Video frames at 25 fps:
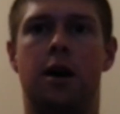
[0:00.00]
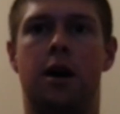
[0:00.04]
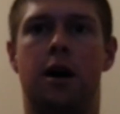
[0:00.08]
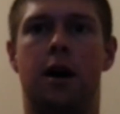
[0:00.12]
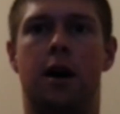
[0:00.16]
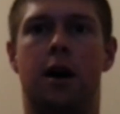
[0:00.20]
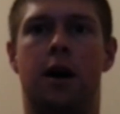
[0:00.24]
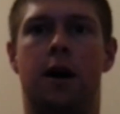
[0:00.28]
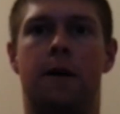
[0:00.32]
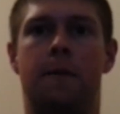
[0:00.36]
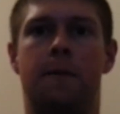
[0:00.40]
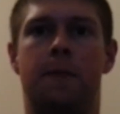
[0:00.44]

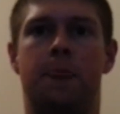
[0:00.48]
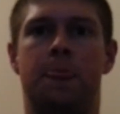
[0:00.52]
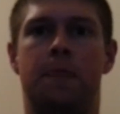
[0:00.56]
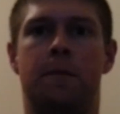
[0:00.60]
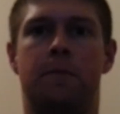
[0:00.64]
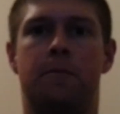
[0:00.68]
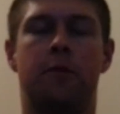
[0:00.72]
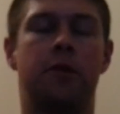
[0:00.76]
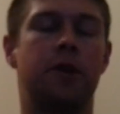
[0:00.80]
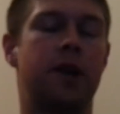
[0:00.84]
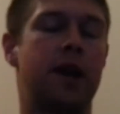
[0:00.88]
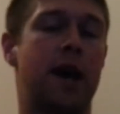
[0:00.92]

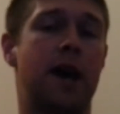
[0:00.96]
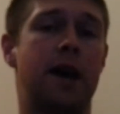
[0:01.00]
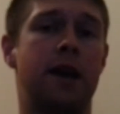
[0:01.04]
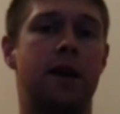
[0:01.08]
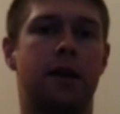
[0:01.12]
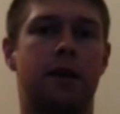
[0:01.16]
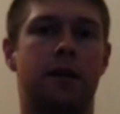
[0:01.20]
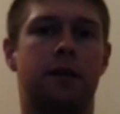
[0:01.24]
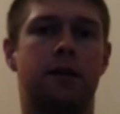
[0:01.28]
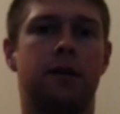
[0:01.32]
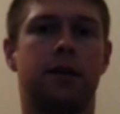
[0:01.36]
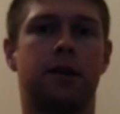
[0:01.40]
per day
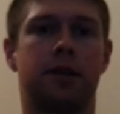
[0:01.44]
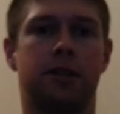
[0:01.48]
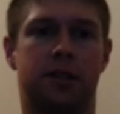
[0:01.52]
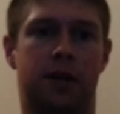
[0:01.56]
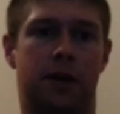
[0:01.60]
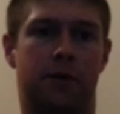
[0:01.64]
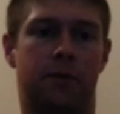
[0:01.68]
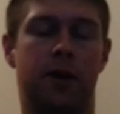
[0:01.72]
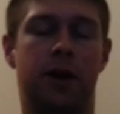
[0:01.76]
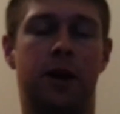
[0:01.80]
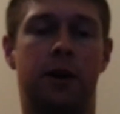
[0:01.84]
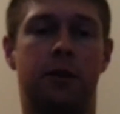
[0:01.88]
because
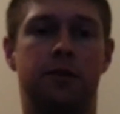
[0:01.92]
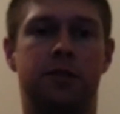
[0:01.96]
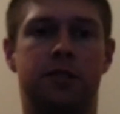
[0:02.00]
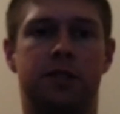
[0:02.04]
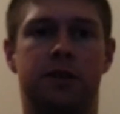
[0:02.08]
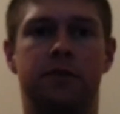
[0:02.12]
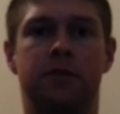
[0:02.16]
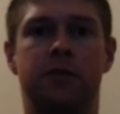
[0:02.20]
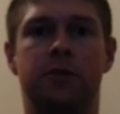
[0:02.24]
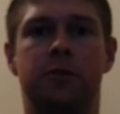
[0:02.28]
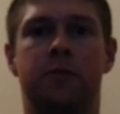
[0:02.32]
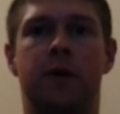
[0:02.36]
I weigh
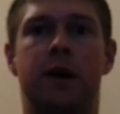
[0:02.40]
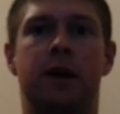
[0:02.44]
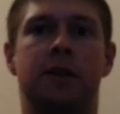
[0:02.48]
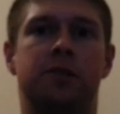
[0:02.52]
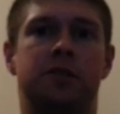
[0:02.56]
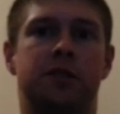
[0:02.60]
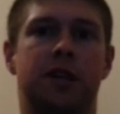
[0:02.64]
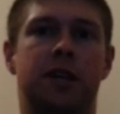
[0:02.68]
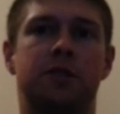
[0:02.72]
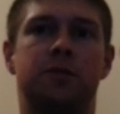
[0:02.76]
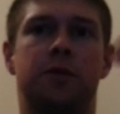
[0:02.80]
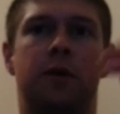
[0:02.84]
172
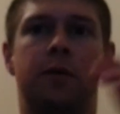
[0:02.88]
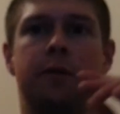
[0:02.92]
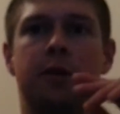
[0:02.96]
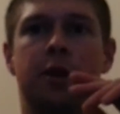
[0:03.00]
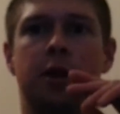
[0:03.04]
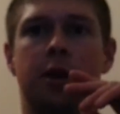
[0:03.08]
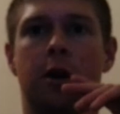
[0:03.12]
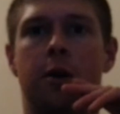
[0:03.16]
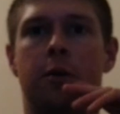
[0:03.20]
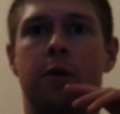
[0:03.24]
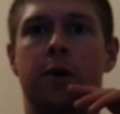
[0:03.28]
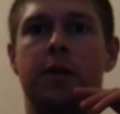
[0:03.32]
pounds. So that's what I'm
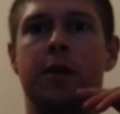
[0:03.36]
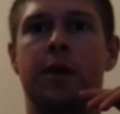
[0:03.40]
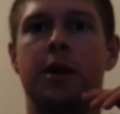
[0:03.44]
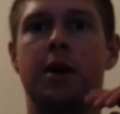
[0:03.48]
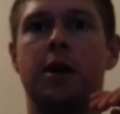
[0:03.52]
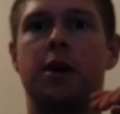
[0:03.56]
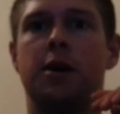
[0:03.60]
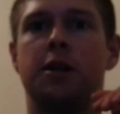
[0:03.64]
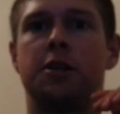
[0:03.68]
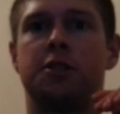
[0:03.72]
going to go with.